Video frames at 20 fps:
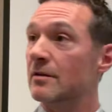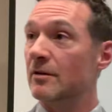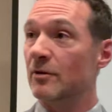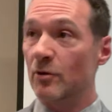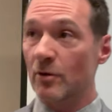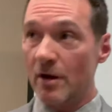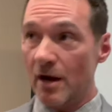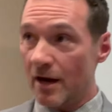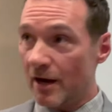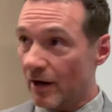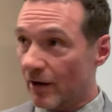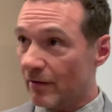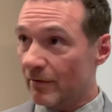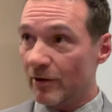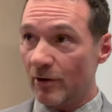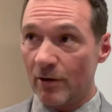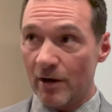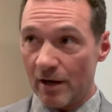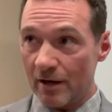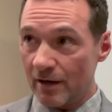you got a
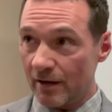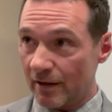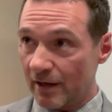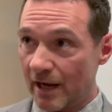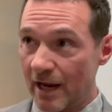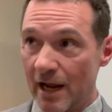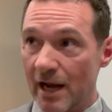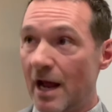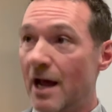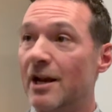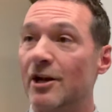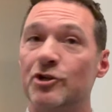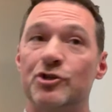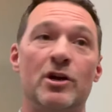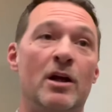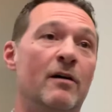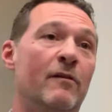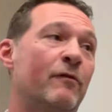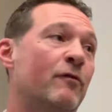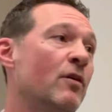you got a get out of
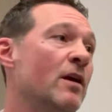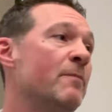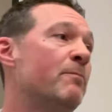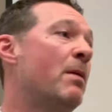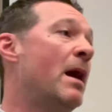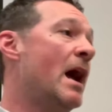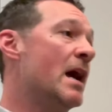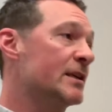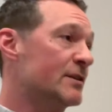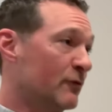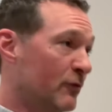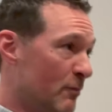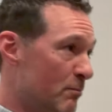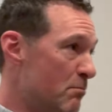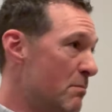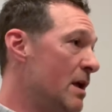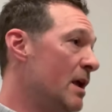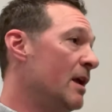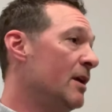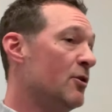jail free pass from
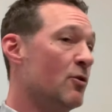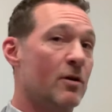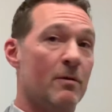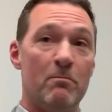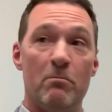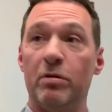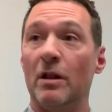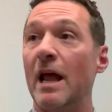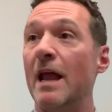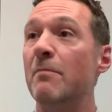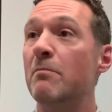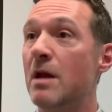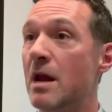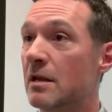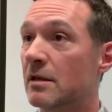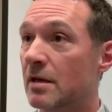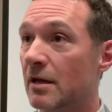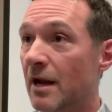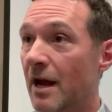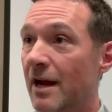me. You can blame me
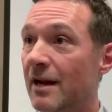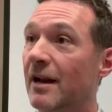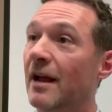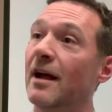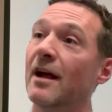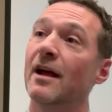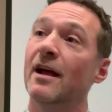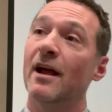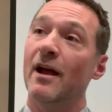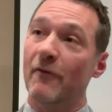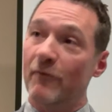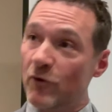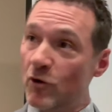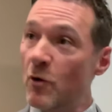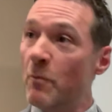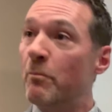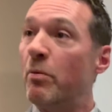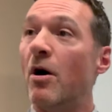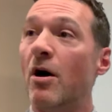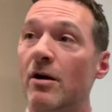tonight if you
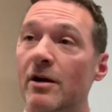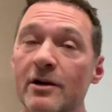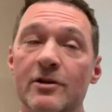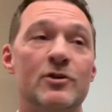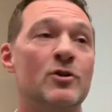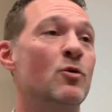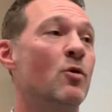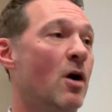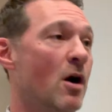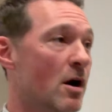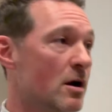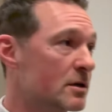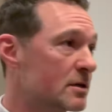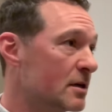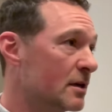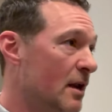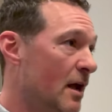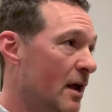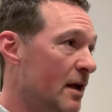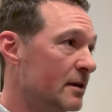party too hard
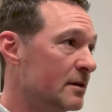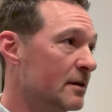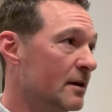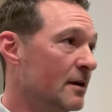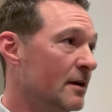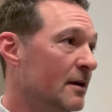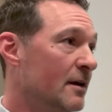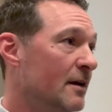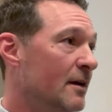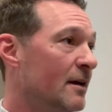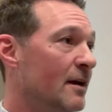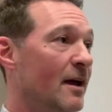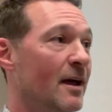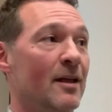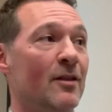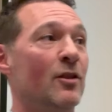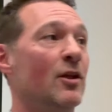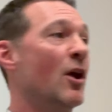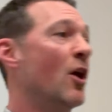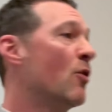tonight,
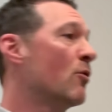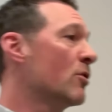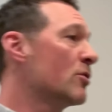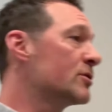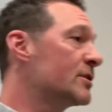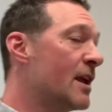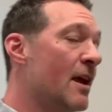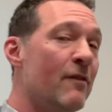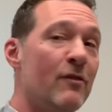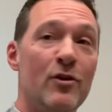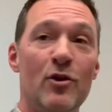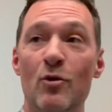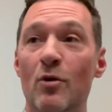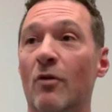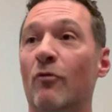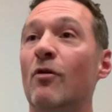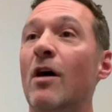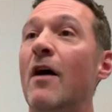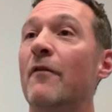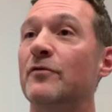and the owner's giving you a
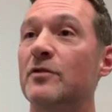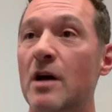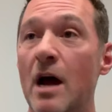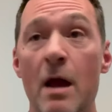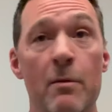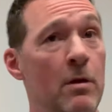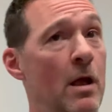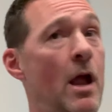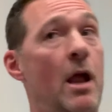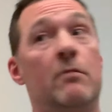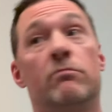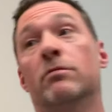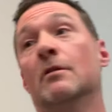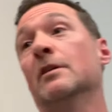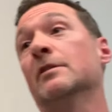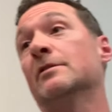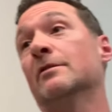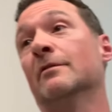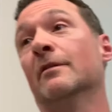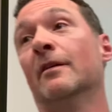rough time. Hey,
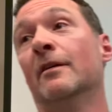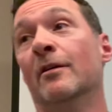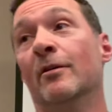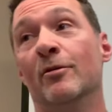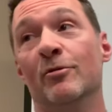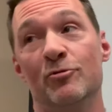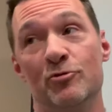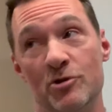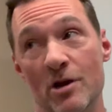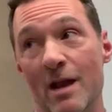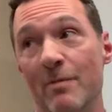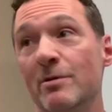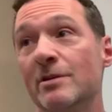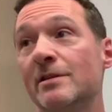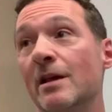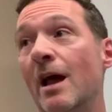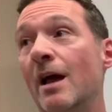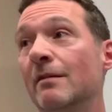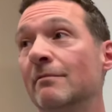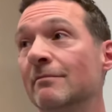listen, Jaime
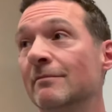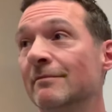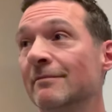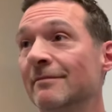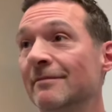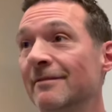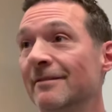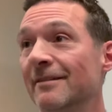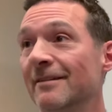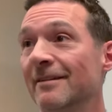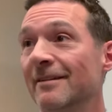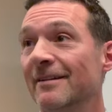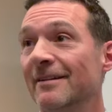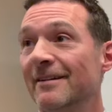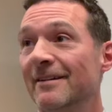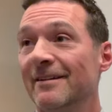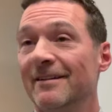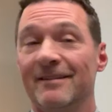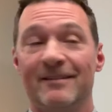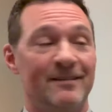said,
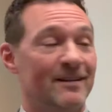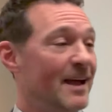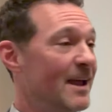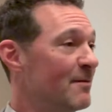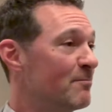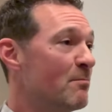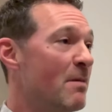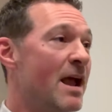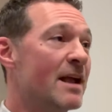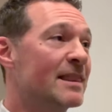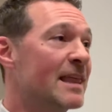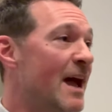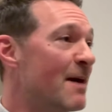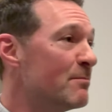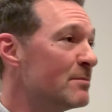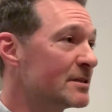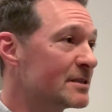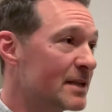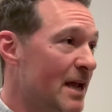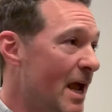hey, make that
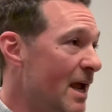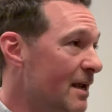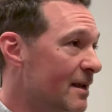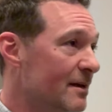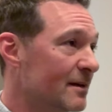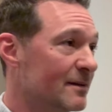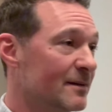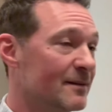mistake.